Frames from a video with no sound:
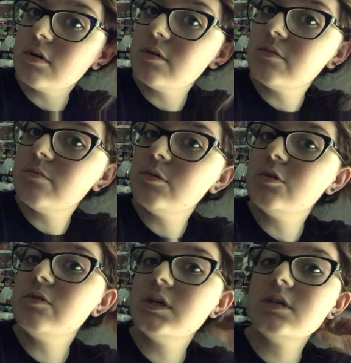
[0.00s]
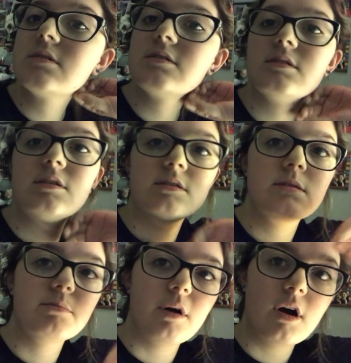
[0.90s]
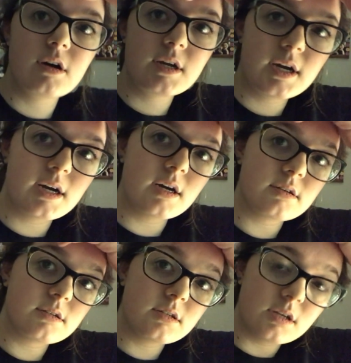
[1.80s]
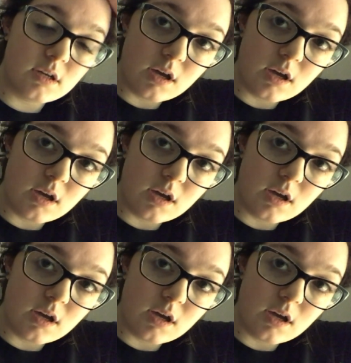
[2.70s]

of movies, listened to some podcasts.